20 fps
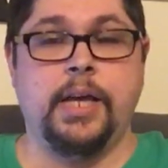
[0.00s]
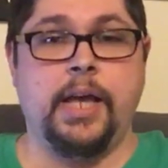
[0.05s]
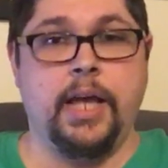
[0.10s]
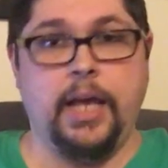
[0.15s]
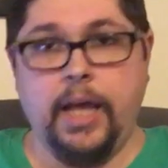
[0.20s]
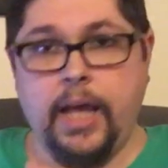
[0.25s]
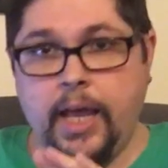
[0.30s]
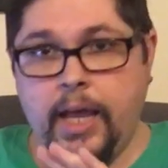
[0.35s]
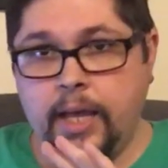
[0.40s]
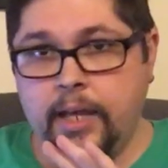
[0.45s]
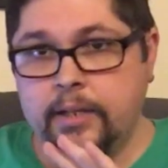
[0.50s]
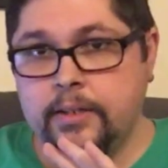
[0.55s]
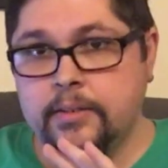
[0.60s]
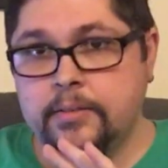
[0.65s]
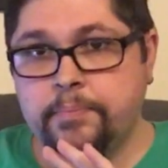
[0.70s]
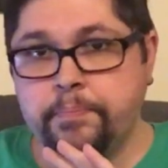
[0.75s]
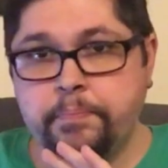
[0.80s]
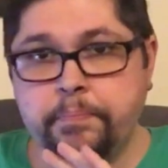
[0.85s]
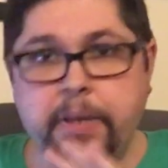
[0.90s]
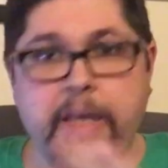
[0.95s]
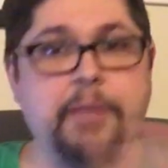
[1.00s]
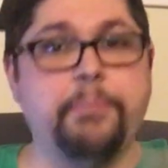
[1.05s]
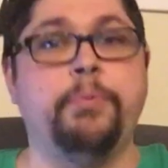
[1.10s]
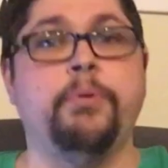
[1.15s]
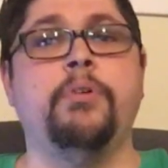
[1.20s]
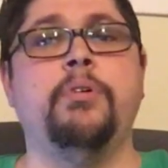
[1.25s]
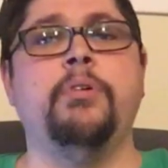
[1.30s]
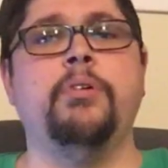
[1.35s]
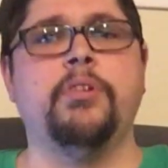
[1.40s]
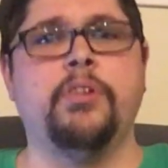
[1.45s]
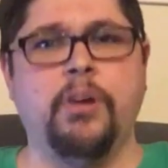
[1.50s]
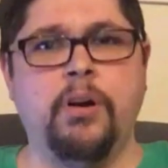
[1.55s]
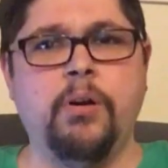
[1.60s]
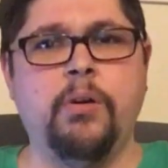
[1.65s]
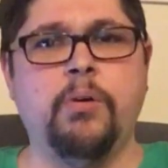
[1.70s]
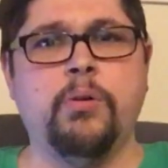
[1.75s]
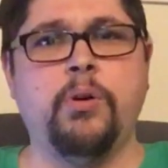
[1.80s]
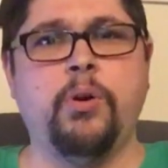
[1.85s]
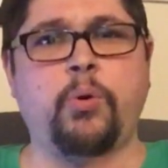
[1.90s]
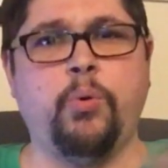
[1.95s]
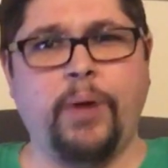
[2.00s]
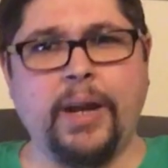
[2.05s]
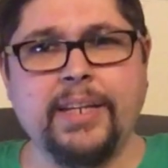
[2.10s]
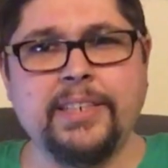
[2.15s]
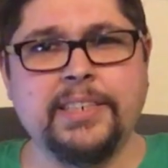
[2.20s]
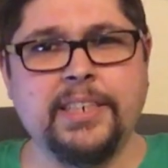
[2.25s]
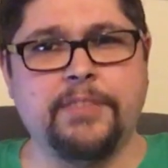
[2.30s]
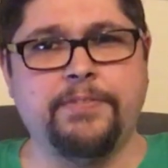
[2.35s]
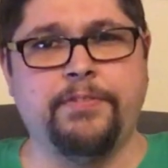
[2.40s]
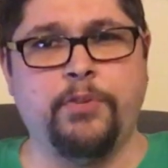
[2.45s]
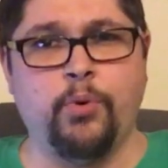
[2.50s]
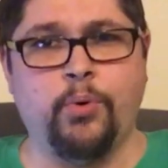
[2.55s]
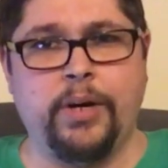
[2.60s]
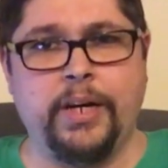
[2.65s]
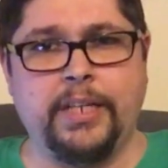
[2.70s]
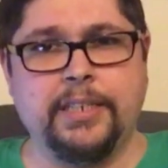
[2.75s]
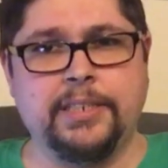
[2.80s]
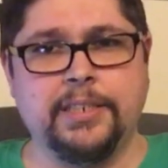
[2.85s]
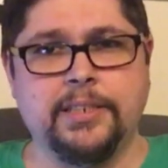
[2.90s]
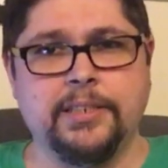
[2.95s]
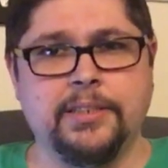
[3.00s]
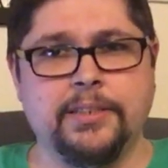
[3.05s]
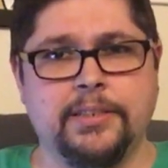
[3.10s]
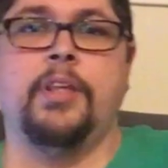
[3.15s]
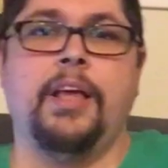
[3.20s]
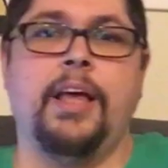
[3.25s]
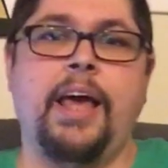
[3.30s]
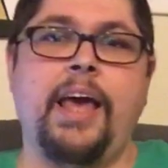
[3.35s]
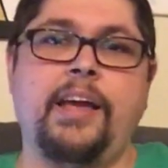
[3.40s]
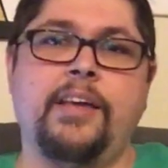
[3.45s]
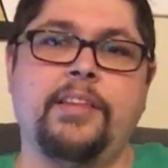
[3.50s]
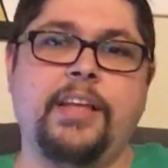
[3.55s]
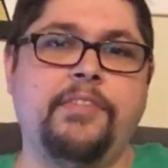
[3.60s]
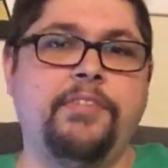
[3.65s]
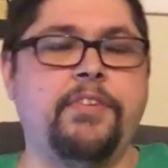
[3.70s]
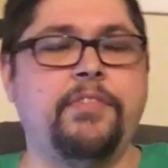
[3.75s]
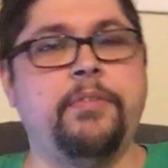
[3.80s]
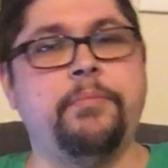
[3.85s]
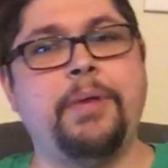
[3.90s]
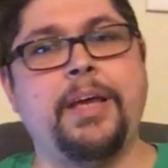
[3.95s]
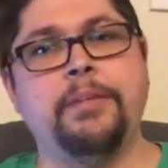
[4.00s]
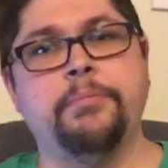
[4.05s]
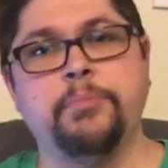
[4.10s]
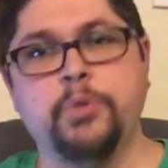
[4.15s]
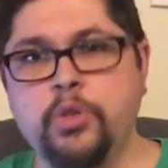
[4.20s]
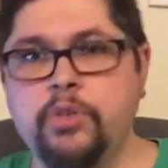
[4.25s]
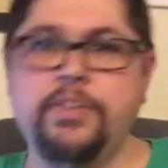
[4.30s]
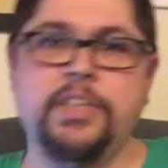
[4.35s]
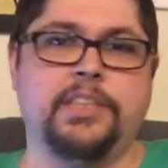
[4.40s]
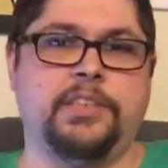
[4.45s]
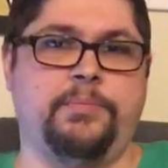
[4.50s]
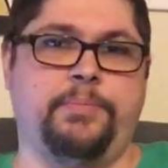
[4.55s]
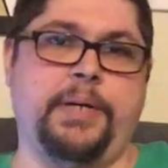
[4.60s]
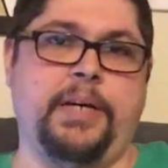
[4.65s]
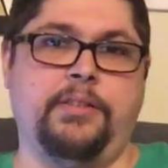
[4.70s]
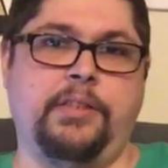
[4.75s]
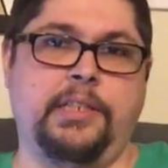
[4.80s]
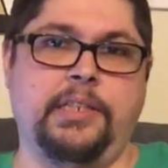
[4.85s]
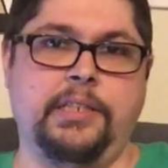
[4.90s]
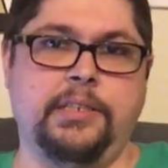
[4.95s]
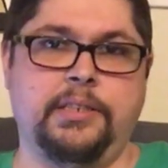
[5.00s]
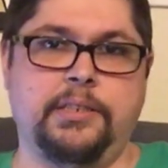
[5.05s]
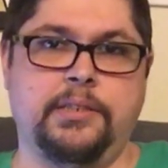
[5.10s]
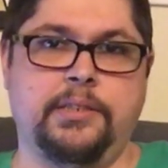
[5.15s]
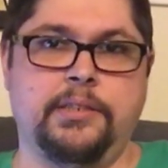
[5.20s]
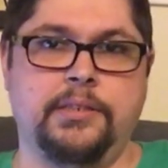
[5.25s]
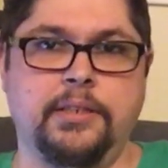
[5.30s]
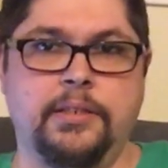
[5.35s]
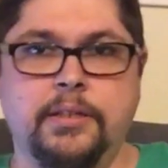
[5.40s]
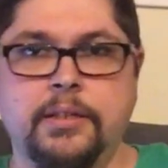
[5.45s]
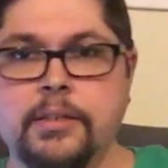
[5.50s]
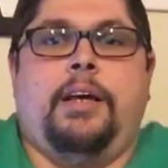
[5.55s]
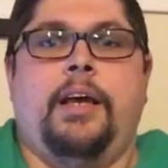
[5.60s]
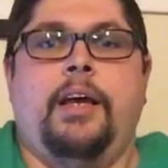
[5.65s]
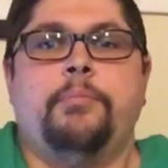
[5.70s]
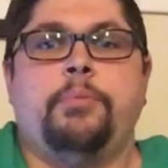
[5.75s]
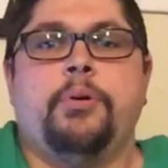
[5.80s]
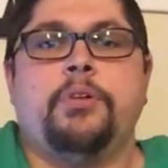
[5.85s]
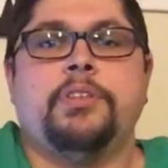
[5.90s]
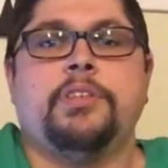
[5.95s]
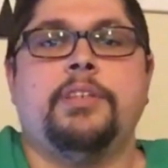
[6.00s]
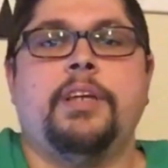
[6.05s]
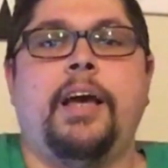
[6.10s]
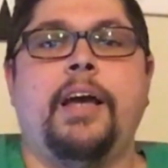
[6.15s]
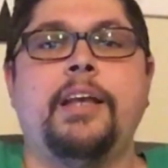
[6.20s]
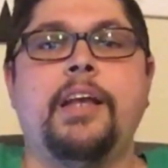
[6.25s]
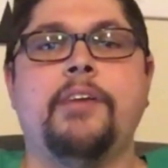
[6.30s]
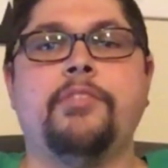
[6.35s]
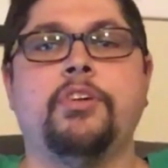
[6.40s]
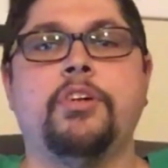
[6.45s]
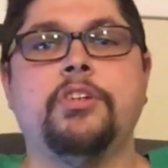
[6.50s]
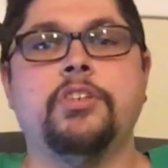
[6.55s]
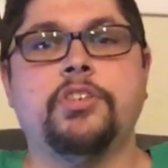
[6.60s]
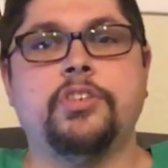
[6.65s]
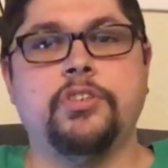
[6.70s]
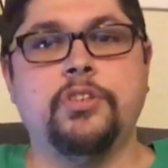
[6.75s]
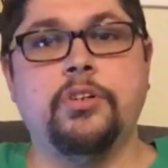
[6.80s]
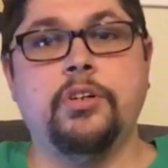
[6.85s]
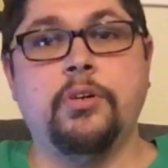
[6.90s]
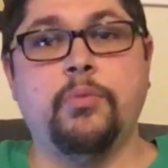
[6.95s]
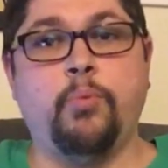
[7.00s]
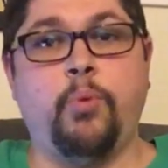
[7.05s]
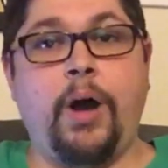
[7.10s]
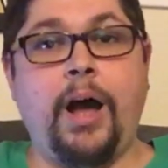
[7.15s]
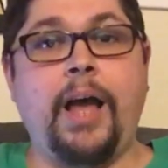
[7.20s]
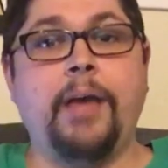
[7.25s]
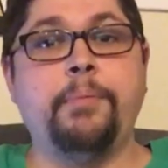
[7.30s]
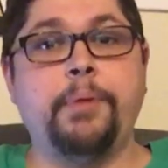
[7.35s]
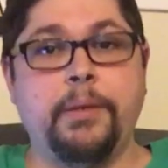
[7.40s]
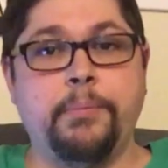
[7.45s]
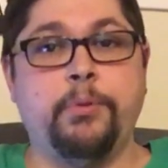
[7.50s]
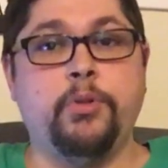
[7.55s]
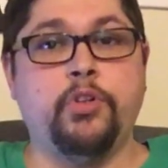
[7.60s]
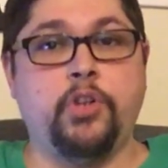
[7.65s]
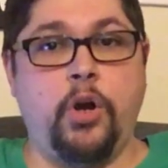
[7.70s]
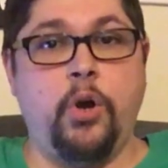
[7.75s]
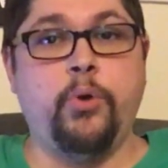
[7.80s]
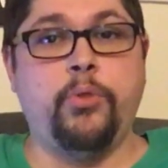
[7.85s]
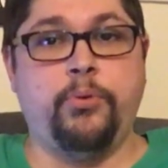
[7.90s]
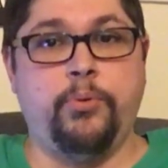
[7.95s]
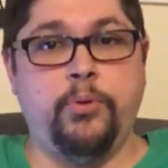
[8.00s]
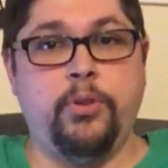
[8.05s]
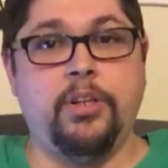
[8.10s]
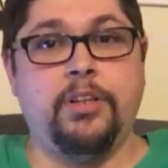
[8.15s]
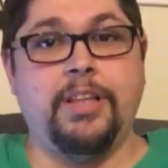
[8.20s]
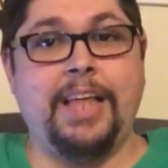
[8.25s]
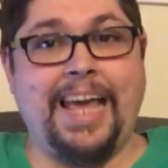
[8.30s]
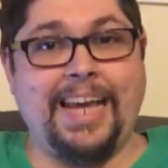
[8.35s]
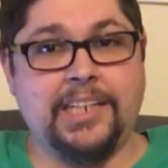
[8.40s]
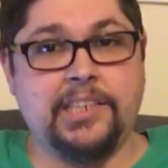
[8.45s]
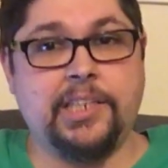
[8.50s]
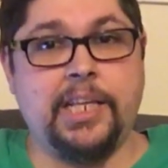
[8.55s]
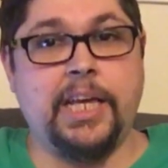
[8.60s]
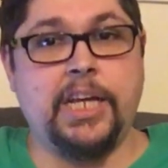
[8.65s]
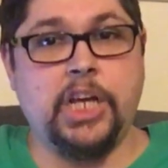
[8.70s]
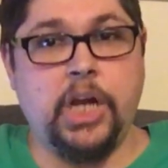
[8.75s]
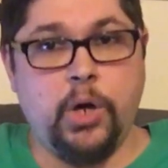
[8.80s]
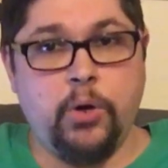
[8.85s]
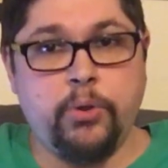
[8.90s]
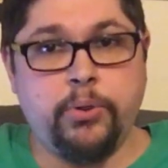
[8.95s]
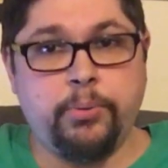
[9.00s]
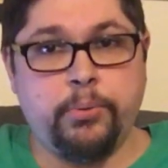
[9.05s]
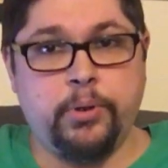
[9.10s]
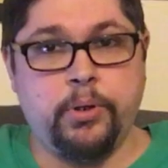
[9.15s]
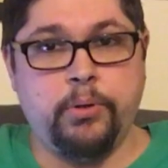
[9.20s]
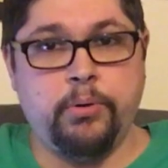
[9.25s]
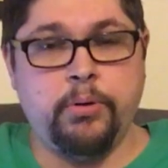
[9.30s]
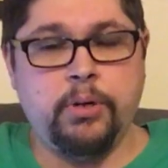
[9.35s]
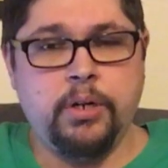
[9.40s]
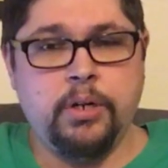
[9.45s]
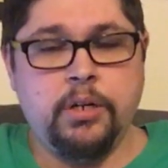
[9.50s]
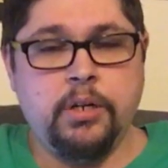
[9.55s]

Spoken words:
and people go crazy for it. Heck, they've even made movies about this. And personally, I never understood why people go through the lengths they go through